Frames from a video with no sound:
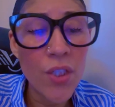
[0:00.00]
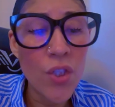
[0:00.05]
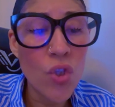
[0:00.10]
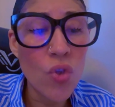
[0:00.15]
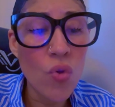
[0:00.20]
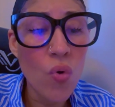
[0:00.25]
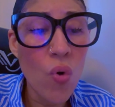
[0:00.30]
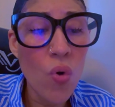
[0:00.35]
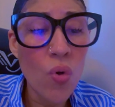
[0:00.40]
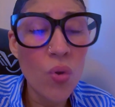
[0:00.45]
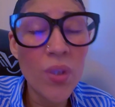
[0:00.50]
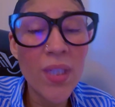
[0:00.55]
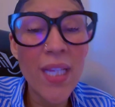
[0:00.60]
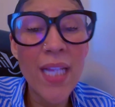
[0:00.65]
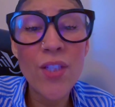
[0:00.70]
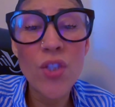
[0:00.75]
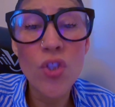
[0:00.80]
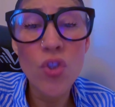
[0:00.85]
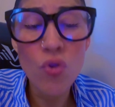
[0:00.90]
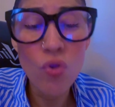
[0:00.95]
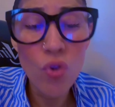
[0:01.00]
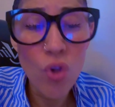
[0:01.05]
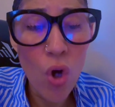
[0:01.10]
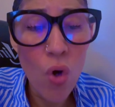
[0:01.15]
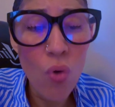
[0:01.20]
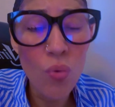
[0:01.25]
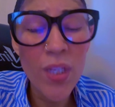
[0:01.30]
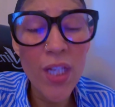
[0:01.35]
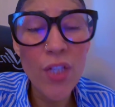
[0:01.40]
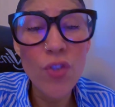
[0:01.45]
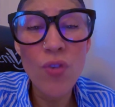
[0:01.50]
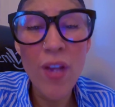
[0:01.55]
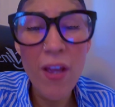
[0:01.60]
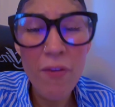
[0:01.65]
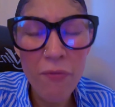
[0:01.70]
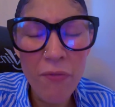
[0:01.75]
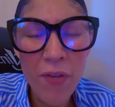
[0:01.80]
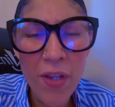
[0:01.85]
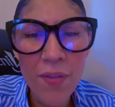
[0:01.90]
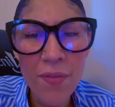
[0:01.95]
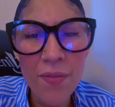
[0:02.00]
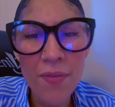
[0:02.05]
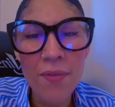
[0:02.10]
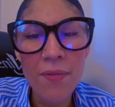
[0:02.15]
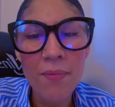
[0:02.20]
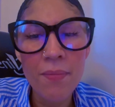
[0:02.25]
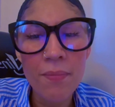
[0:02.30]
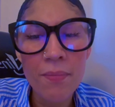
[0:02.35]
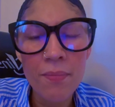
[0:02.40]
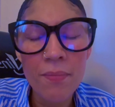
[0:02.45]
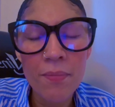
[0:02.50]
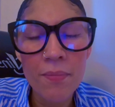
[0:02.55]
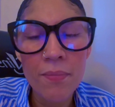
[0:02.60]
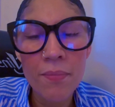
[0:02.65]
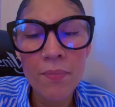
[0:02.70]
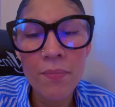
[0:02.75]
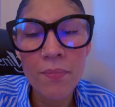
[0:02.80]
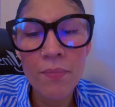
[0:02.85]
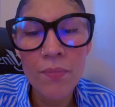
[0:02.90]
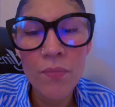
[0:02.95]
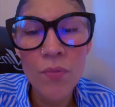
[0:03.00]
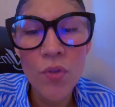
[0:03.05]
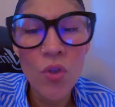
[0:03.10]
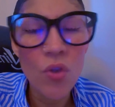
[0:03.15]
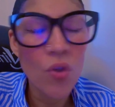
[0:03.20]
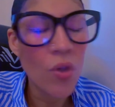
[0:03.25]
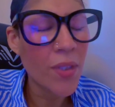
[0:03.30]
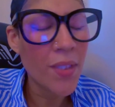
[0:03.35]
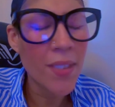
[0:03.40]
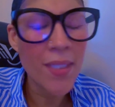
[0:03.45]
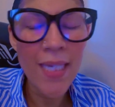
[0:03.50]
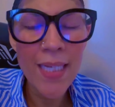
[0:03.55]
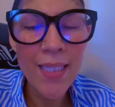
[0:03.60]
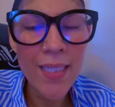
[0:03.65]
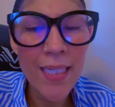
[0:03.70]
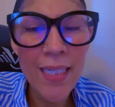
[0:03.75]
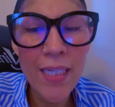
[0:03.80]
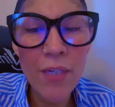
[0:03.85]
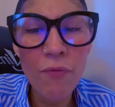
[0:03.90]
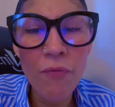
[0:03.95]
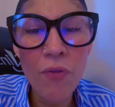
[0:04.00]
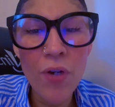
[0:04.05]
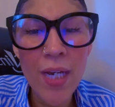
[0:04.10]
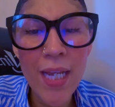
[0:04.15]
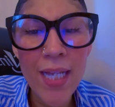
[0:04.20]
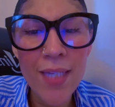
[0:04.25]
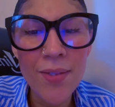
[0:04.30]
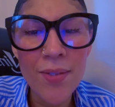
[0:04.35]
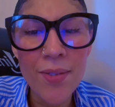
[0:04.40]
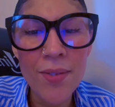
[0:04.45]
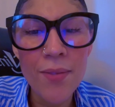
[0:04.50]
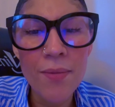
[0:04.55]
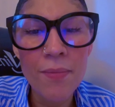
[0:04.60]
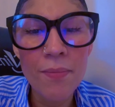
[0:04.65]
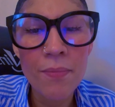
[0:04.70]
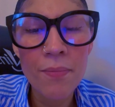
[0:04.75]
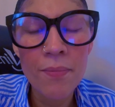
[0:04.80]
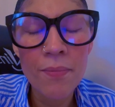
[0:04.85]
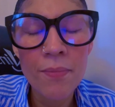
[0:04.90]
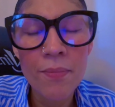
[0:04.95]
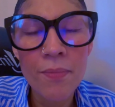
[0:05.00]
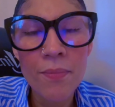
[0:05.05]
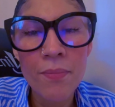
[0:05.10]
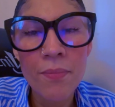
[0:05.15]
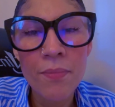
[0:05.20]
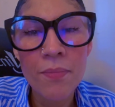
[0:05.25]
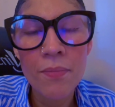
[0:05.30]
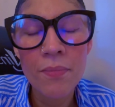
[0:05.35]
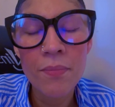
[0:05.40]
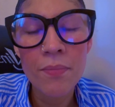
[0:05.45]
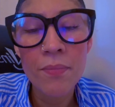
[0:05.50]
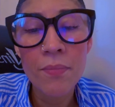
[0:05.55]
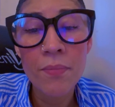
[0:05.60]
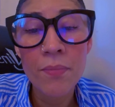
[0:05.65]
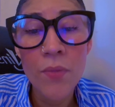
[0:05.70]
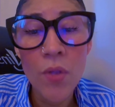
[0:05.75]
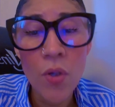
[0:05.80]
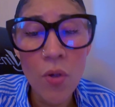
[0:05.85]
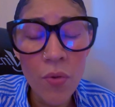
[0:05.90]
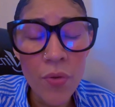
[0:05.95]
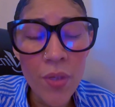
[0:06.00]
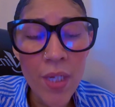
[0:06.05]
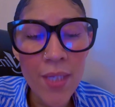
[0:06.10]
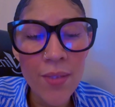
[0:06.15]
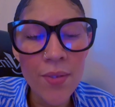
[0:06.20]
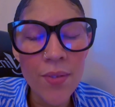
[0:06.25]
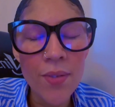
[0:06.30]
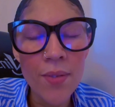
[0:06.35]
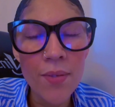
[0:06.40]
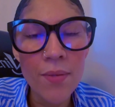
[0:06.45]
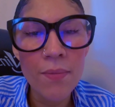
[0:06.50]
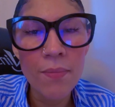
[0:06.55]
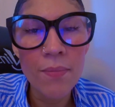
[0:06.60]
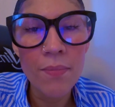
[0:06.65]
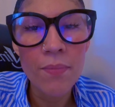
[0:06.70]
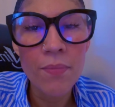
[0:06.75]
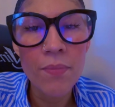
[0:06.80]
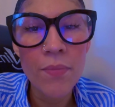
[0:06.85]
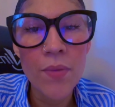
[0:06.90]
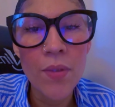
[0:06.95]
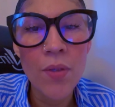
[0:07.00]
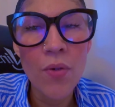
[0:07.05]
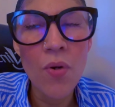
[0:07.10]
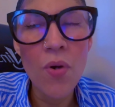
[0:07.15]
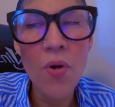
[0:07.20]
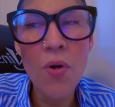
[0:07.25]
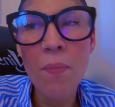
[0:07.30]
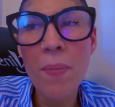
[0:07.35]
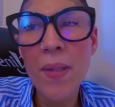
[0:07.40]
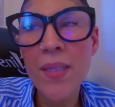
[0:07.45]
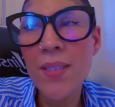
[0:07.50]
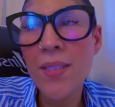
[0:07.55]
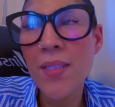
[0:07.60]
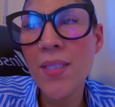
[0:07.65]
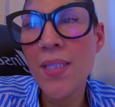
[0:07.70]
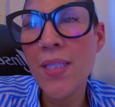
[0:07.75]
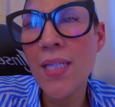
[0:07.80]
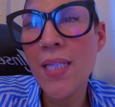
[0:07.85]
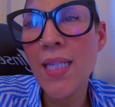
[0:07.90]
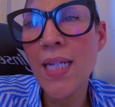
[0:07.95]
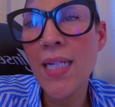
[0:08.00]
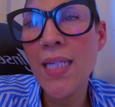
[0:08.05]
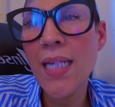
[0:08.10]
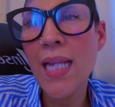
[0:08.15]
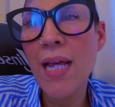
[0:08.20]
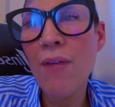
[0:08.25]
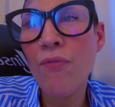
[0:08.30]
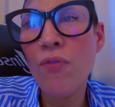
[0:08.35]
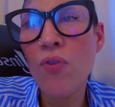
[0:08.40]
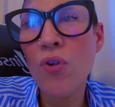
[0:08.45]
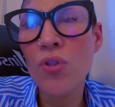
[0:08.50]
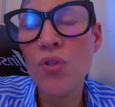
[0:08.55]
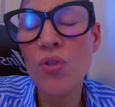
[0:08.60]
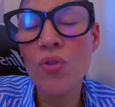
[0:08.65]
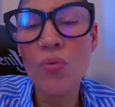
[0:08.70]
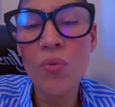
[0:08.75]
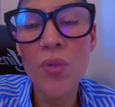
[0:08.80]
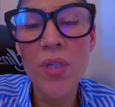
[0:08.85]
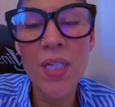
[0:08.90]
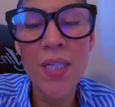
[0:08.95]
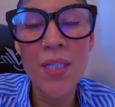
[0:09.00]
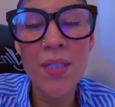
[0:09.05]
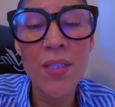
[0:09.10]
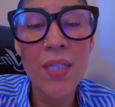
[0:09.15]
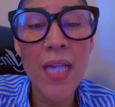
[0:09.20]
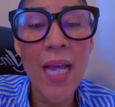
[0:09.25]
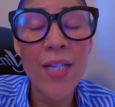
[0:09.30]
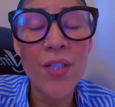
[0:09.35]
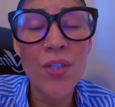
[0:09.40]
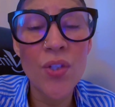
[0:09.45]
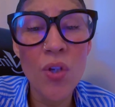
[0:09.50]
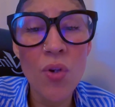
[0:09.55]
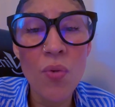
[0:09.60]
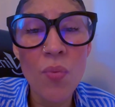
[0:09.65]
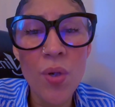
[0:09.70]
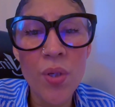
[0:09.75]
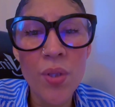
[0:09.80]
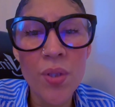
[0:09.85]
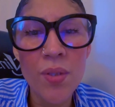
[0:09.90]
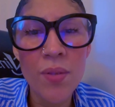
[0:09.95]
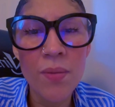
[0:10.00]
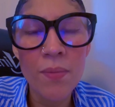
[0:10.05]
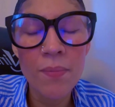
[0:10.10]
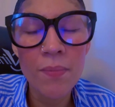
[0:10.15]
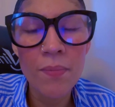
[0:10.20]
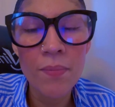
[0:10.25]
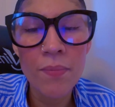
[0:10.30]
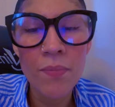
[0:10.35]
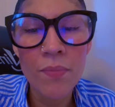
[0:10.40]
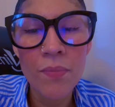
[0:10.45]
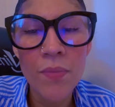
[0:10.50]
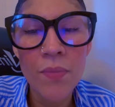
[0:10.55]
That is called that you know that you have faith. Not settling for less. Oh, yes. Oh, but Sister Dalila, I've got 2 kids. And so what?